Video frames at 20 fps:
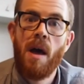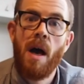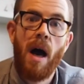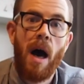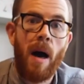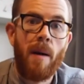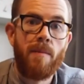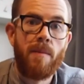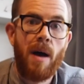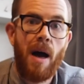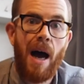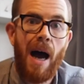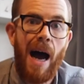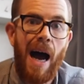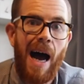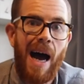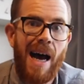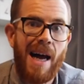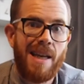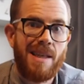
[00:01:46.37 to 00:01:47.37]

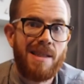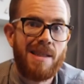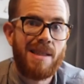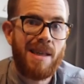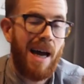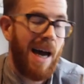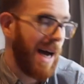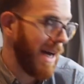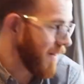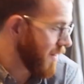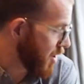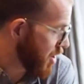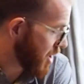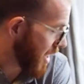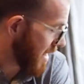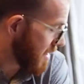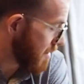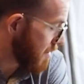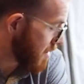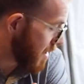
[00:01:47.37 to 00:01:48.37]
and at the
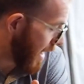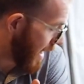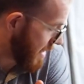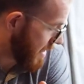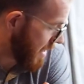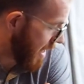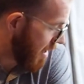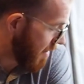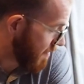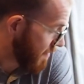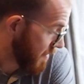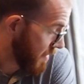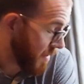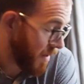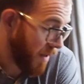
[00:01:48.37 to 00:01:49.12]
Château de la Selve,